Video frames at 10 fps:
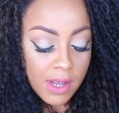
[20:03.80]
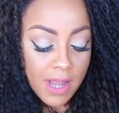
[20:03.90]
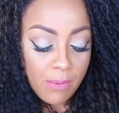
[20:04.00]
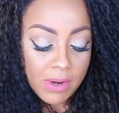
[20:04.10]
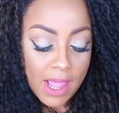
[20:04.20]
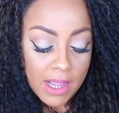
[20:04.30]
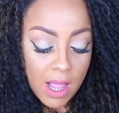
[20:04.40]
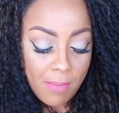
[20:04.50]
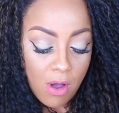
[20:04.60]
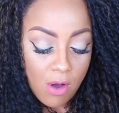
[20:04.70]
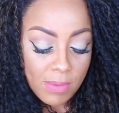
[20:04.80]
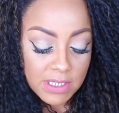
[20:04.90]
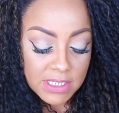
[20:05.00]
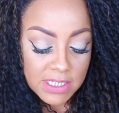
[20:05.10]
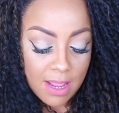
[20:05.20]
Now, when I come home
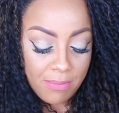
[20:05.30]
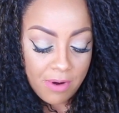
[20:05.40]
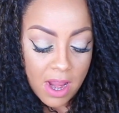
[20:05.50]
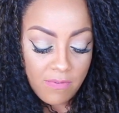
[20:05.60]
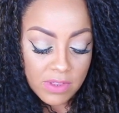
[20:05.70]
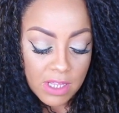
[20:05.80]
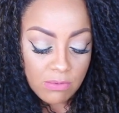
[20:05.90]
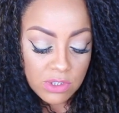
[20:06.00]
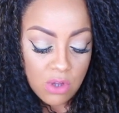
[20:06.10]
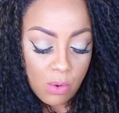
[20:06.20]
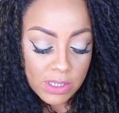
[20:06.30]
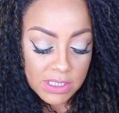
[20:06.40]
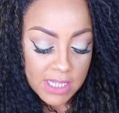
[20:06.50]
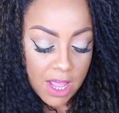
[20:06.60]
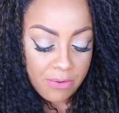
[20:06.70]
in December, everything was going
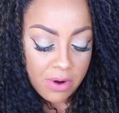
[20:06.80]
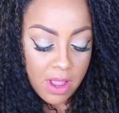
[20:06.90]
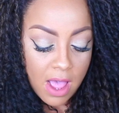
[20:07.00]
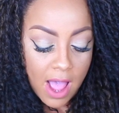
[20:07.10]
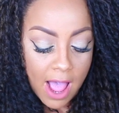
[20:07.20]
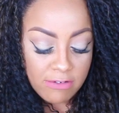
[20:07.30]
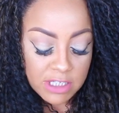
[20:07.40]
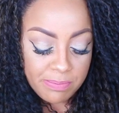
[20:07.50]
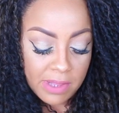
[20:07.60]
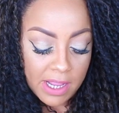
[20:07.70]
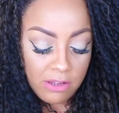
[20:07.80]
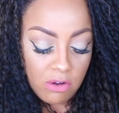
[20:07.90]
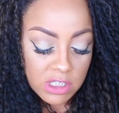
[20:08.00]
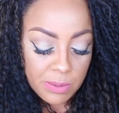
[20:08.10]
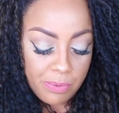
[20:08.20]
sour. I was
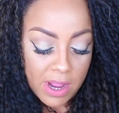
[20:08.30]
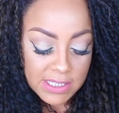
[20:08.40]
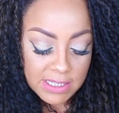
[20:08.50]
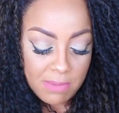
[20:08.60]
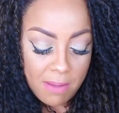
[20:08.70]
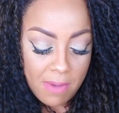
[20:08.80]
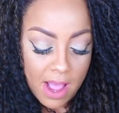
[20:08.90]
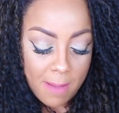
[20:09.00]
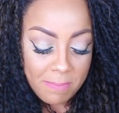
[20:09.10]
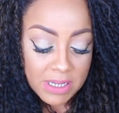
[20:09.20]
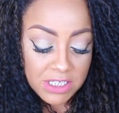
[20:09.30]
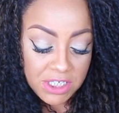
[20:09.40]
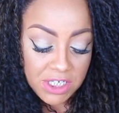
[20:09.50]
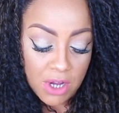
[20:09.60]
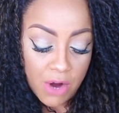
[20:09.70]
planning on surprising my mom, but
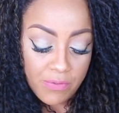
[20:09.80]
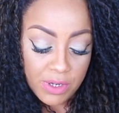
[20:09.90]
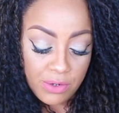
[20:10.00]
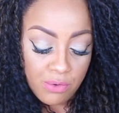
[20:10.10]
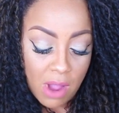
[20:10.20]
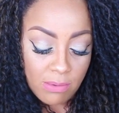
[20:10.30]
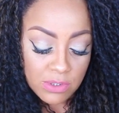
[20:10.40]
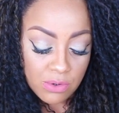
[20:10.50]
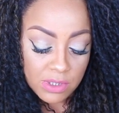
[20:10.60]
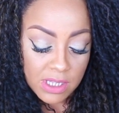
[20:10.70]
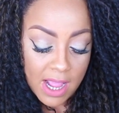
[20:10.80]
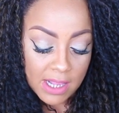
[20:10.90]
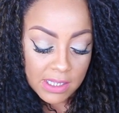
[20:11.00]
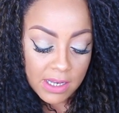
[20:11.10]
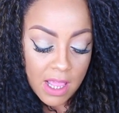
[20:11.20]
she already knew I was on the
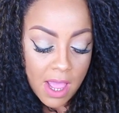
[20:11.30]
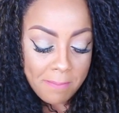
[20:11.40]
island.